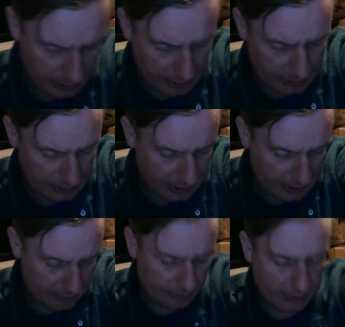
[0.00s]
because that's
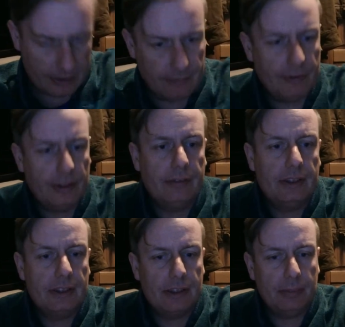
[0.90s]
45
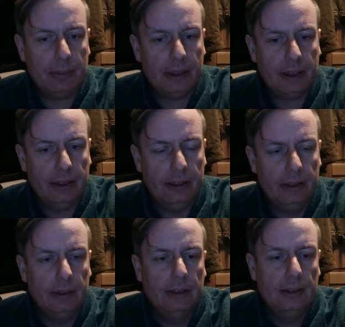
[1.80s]
ACP.
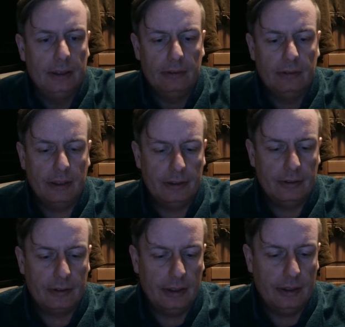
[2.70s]
Right,
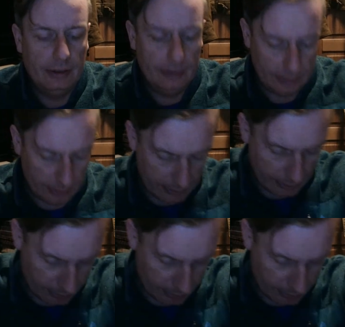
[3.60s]
okay. So,